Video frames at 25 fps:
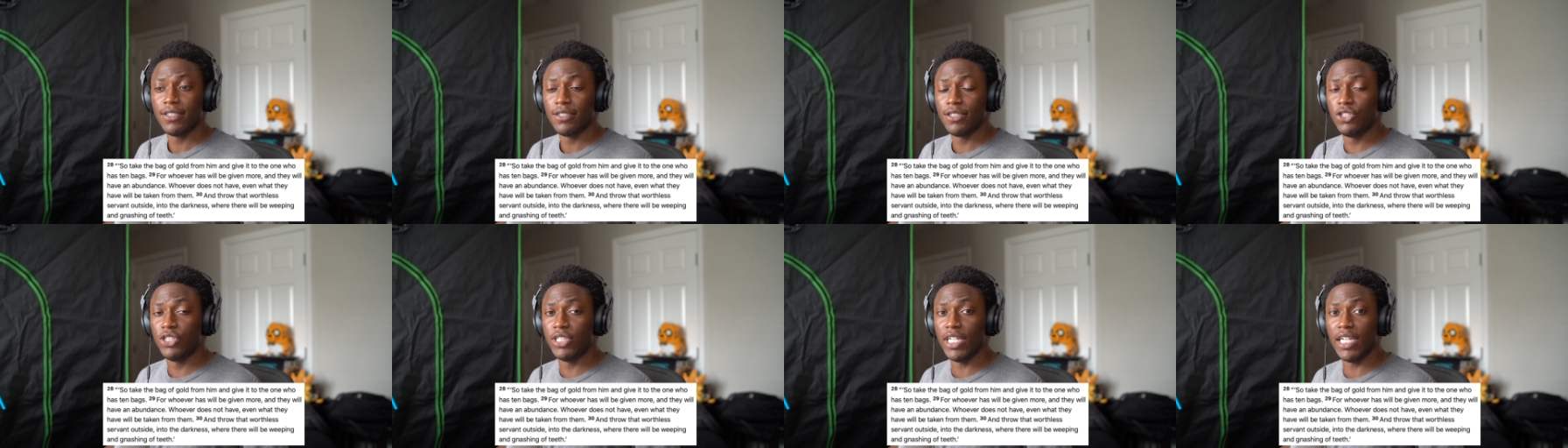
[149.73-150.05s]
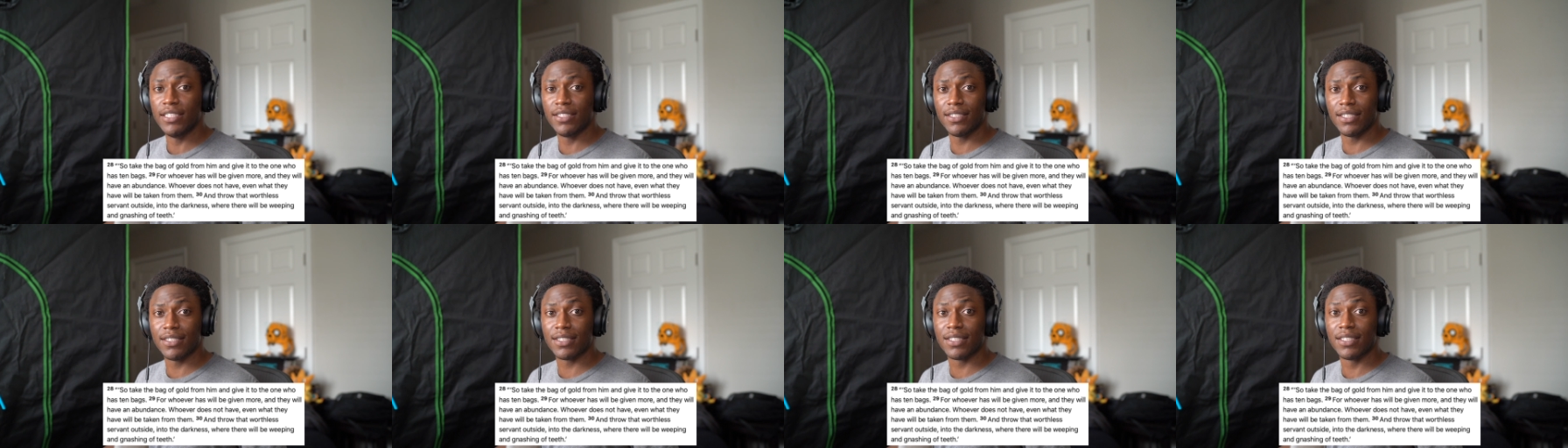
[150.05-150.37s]

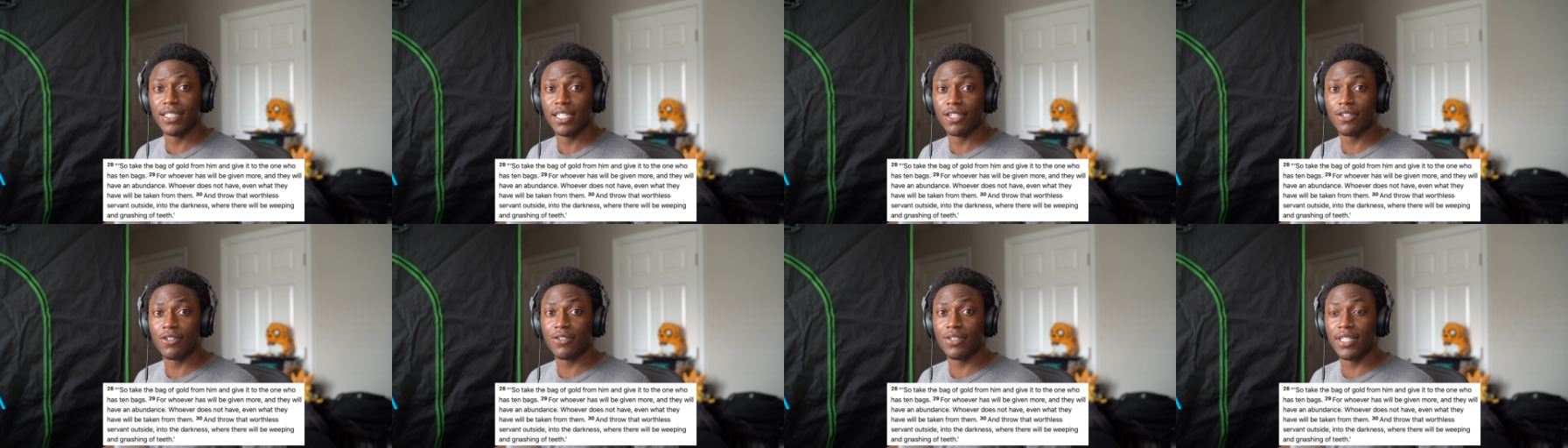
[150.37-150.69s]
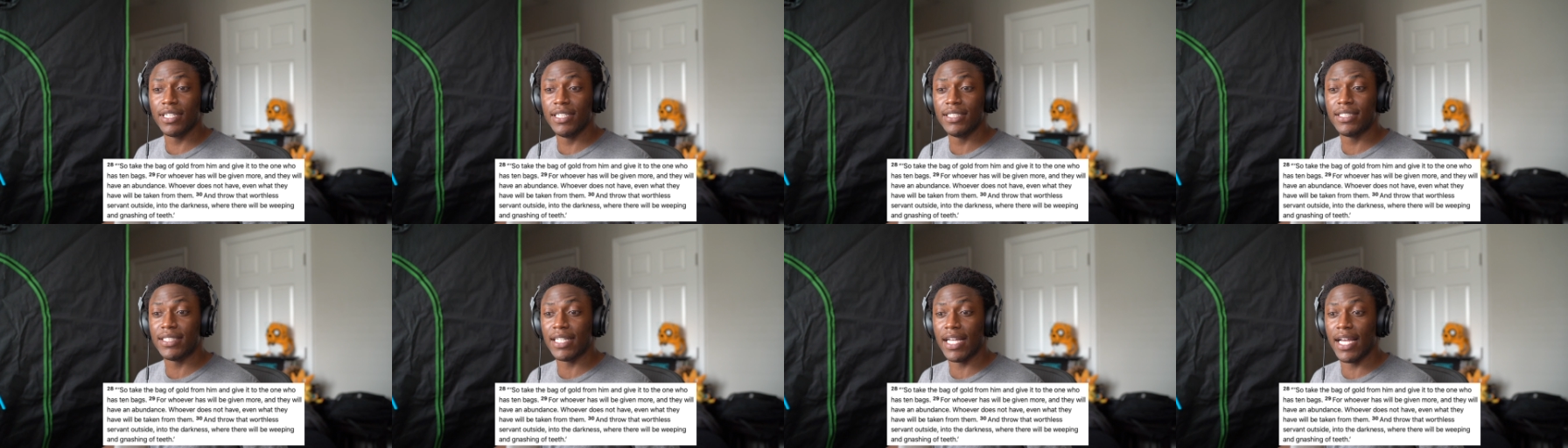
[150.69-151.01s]
Jesus
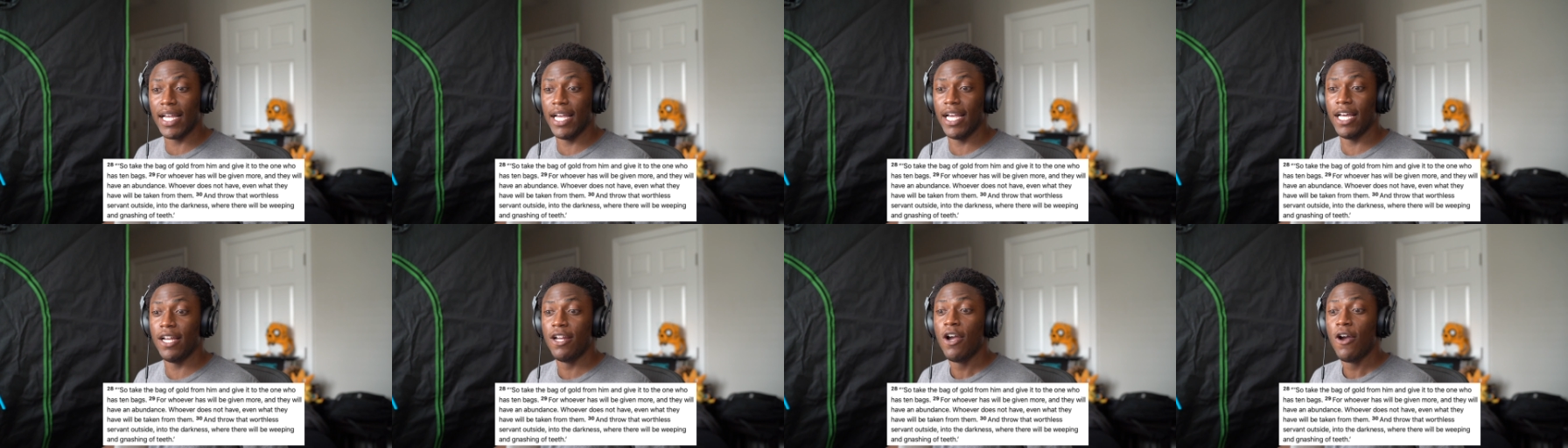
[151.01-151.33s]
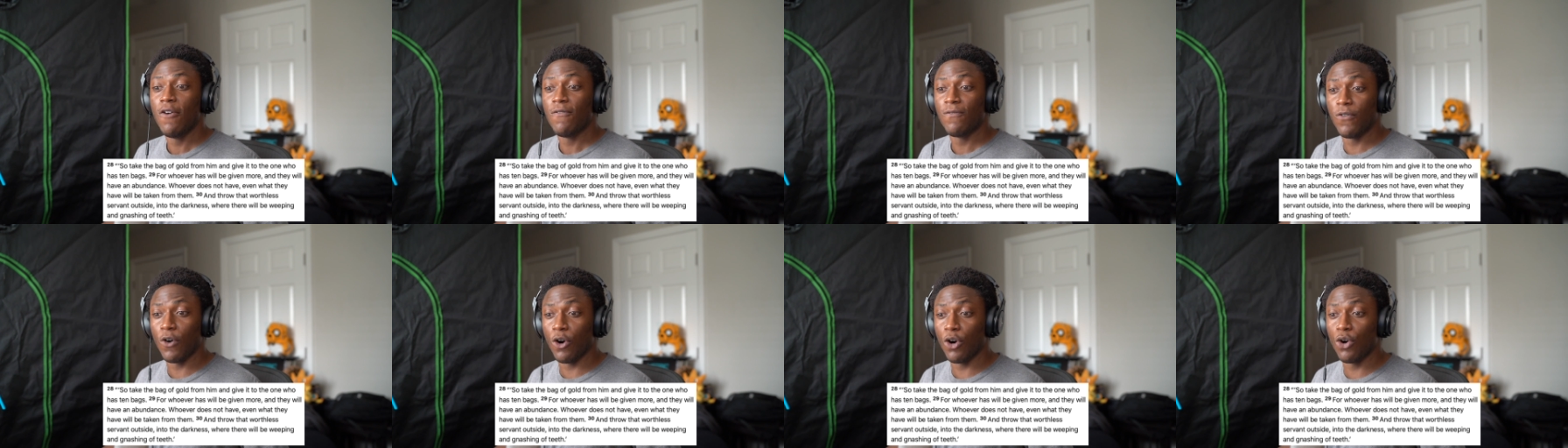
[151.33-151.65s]
literally said,
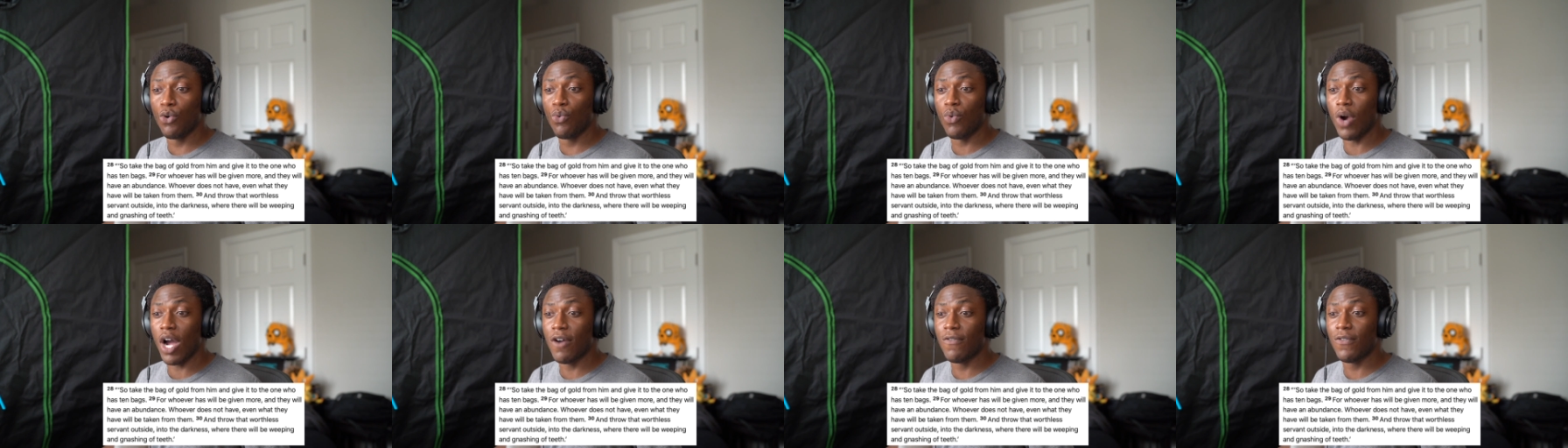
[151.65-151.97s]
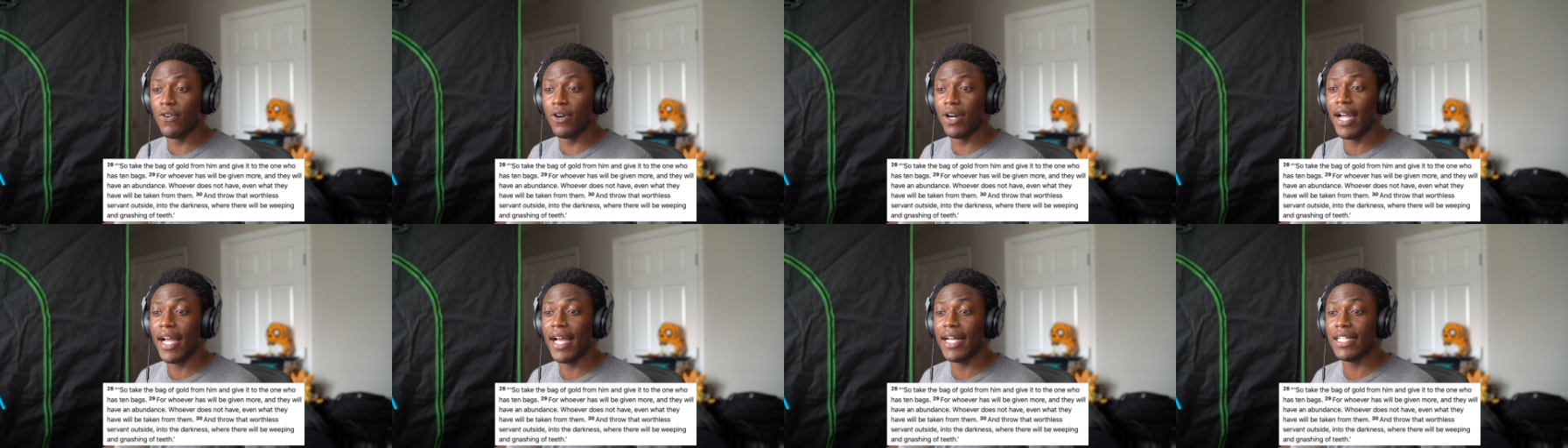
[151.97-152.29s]
for
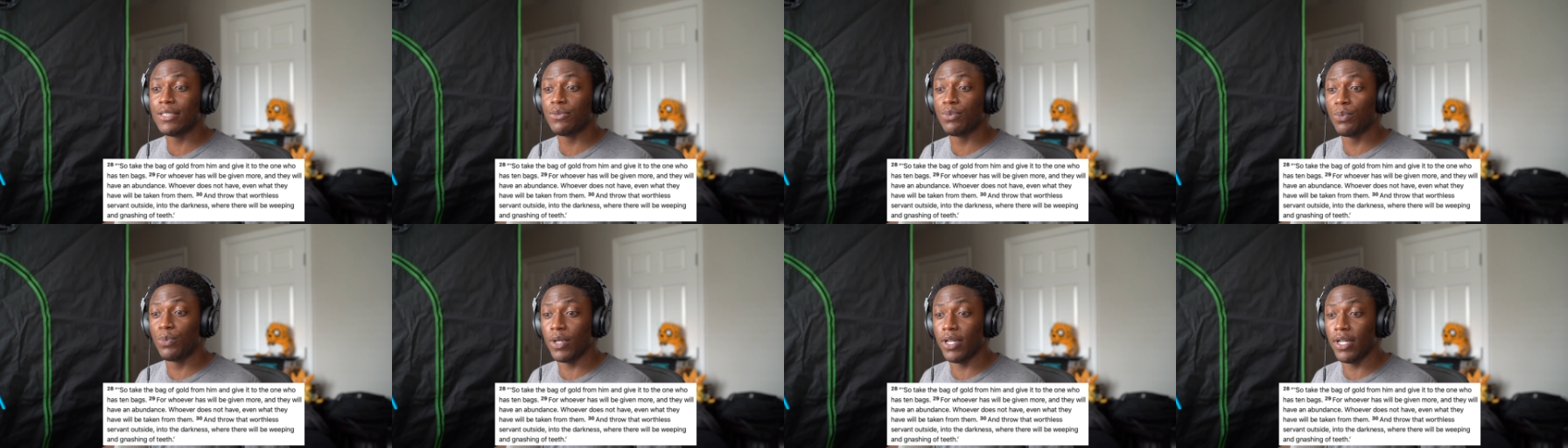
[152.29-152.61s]
whoever has